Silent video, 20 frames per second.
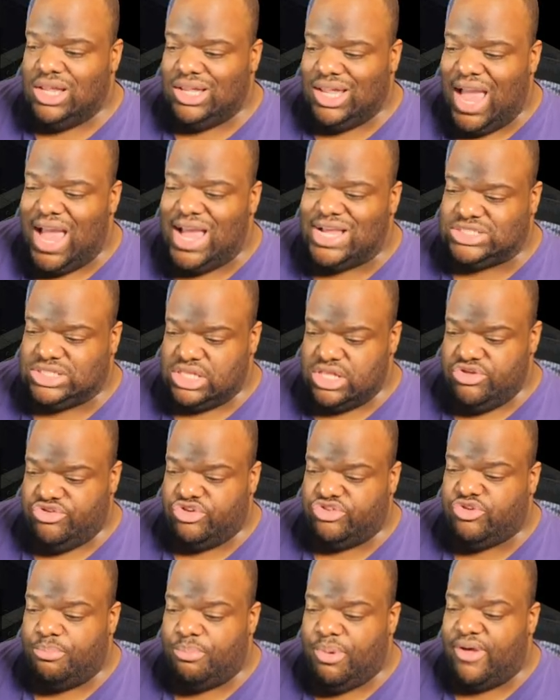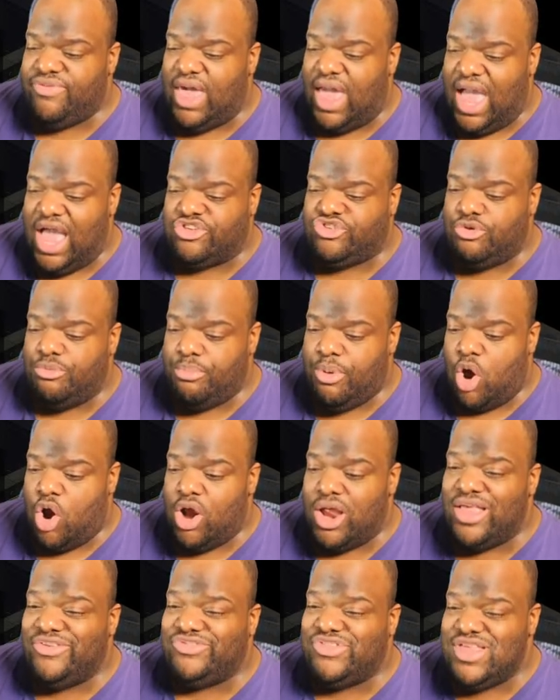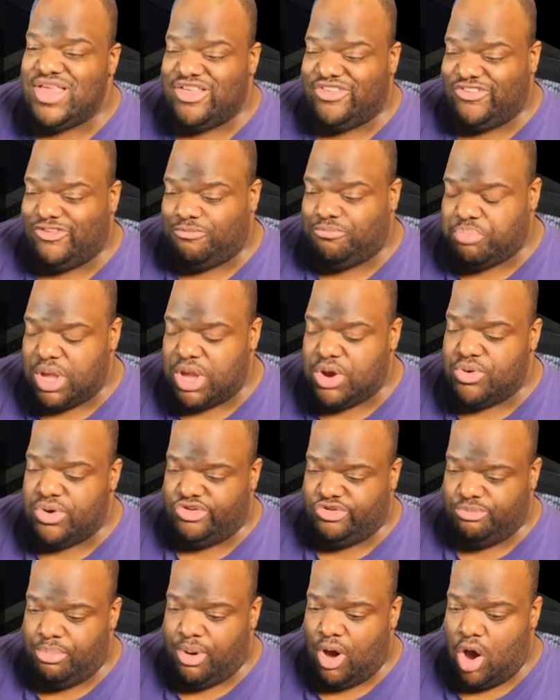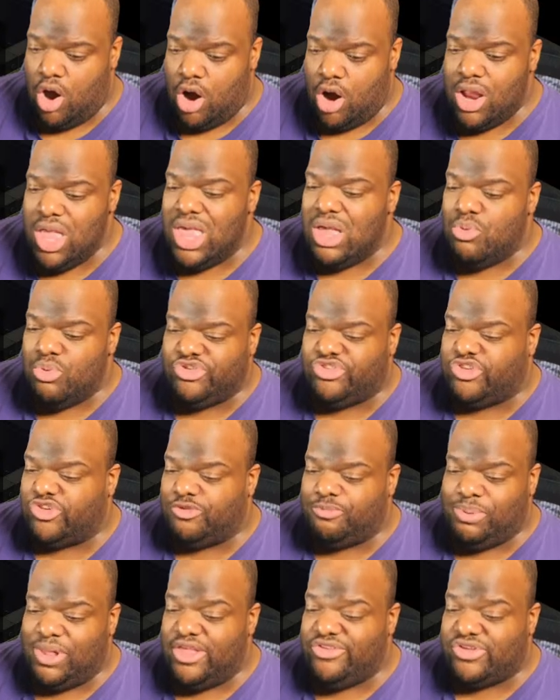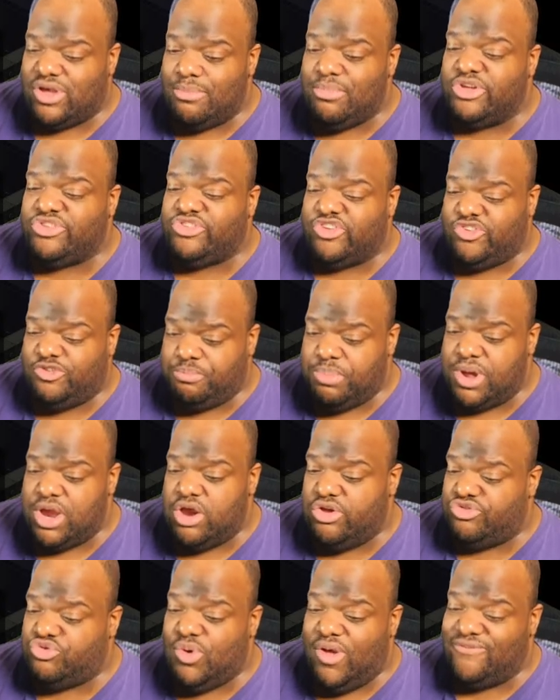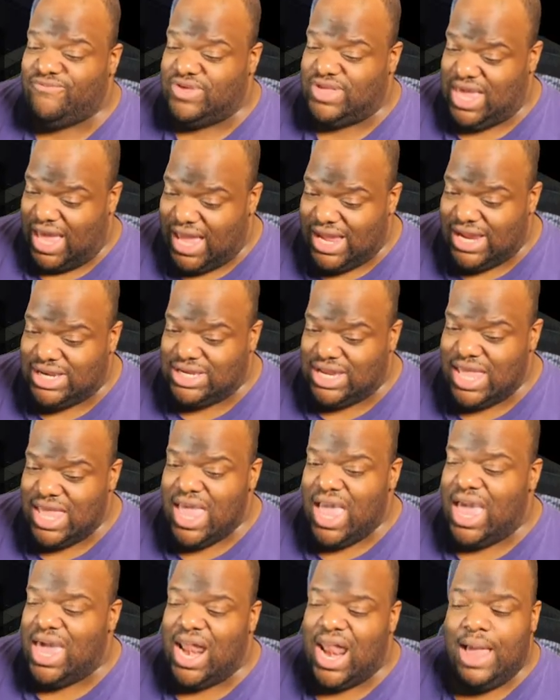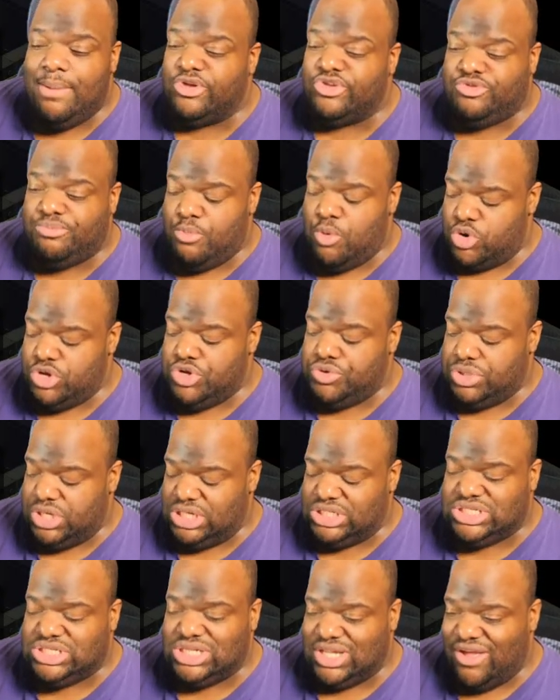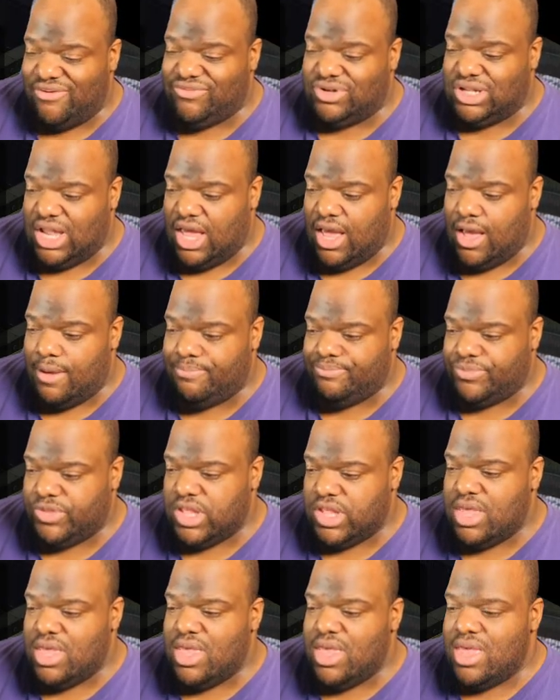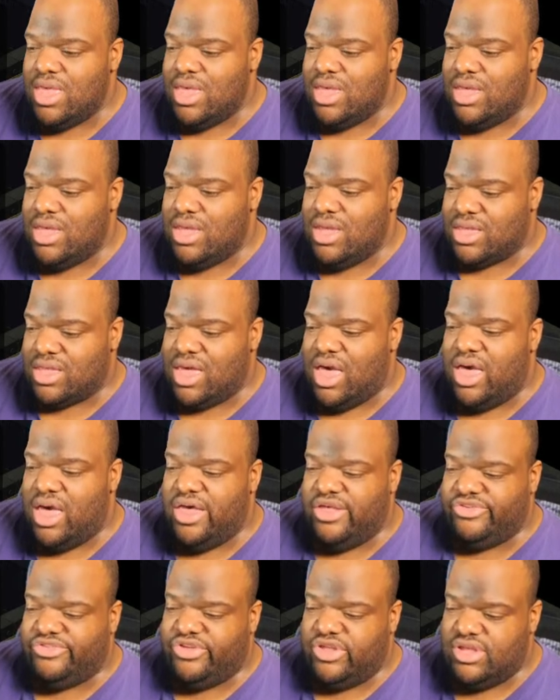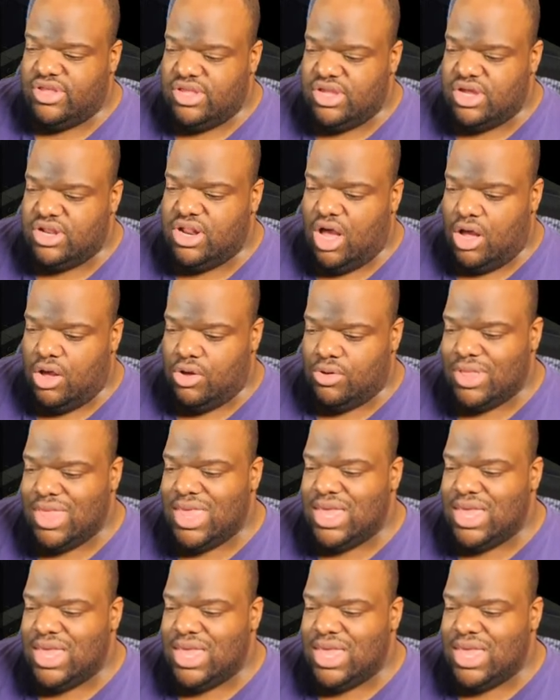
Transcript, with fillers: Lastly, just above the action bar is the experience bar, which displays how much experience you have gained and how much more you need to level up. Cause, you know,